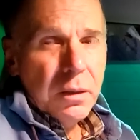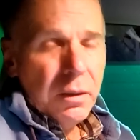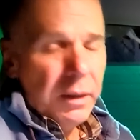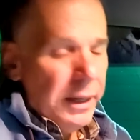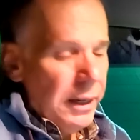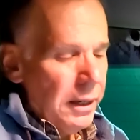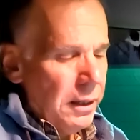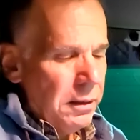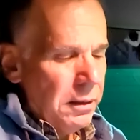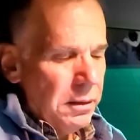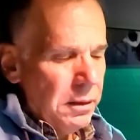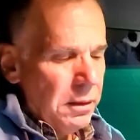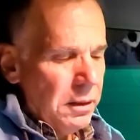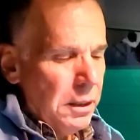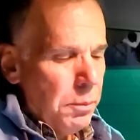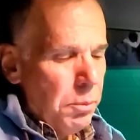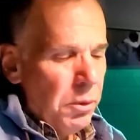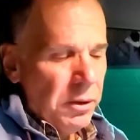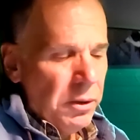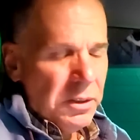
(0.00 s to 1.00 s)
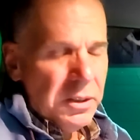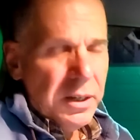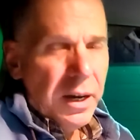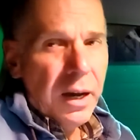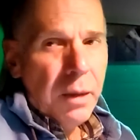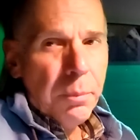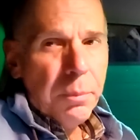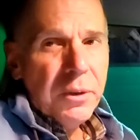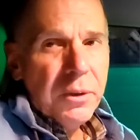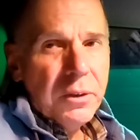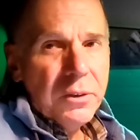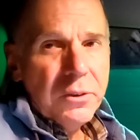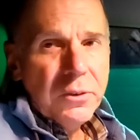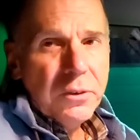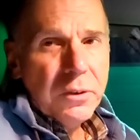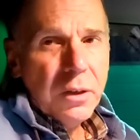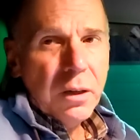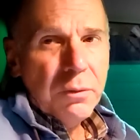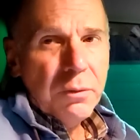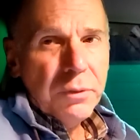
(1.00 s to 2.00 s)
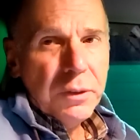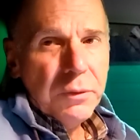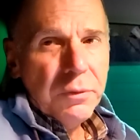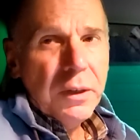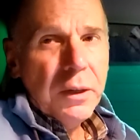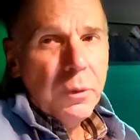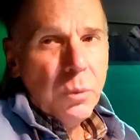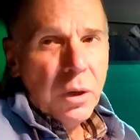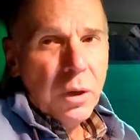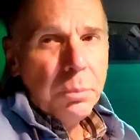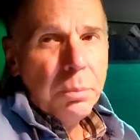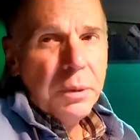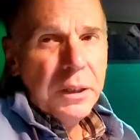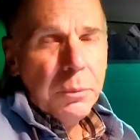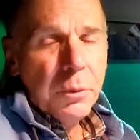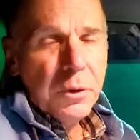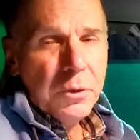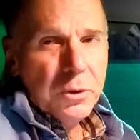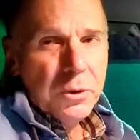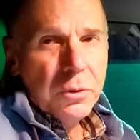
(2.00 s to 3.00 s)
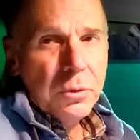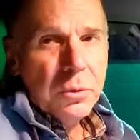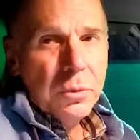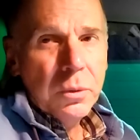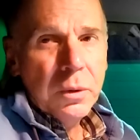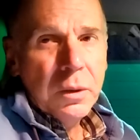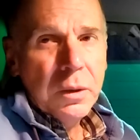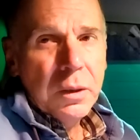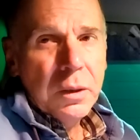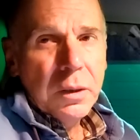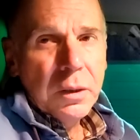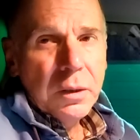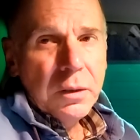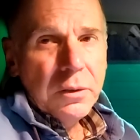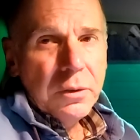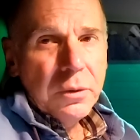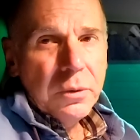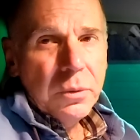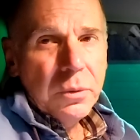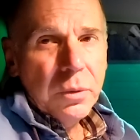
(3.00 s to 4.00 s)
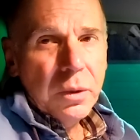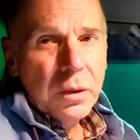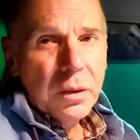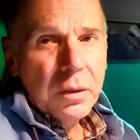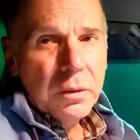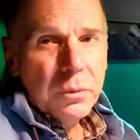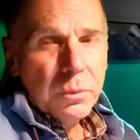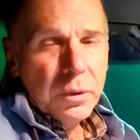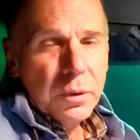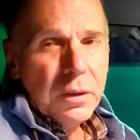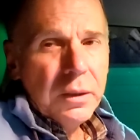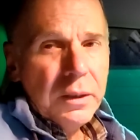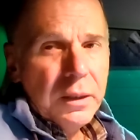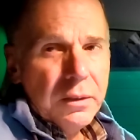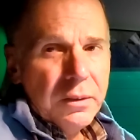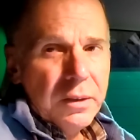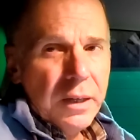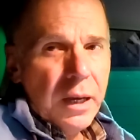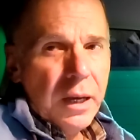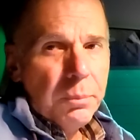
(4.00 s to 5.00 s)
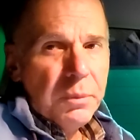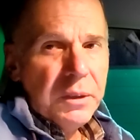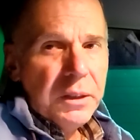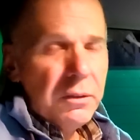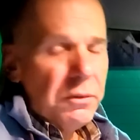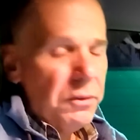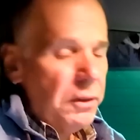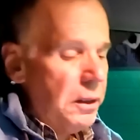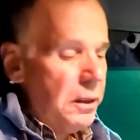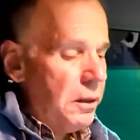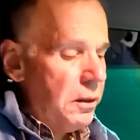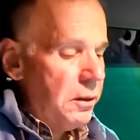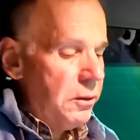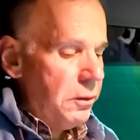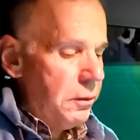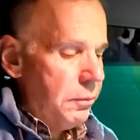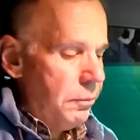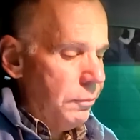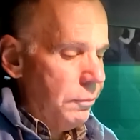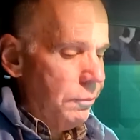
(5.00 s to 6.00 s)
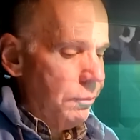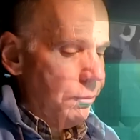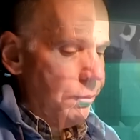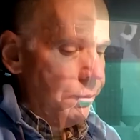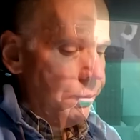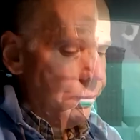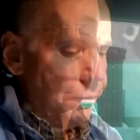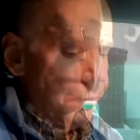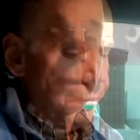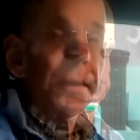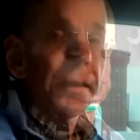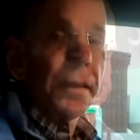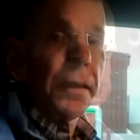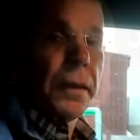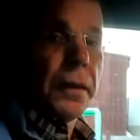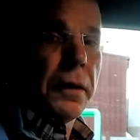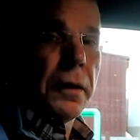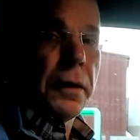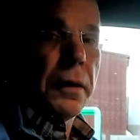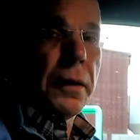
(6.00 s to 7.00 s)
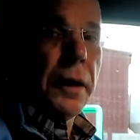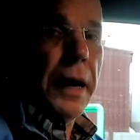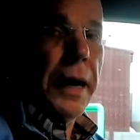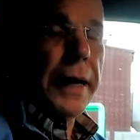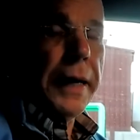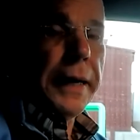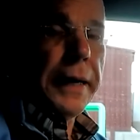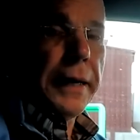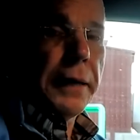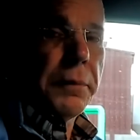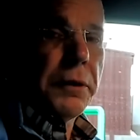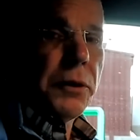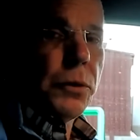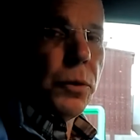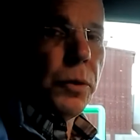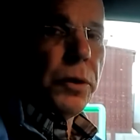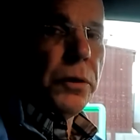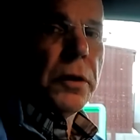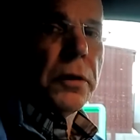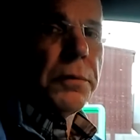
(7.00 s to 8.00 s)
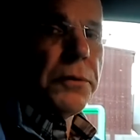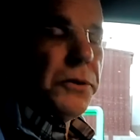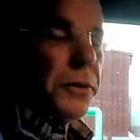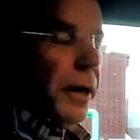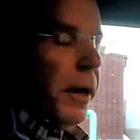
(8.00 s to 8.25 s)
and keep on top of this stuff if they want people to really adopt EVs. I am in Williams,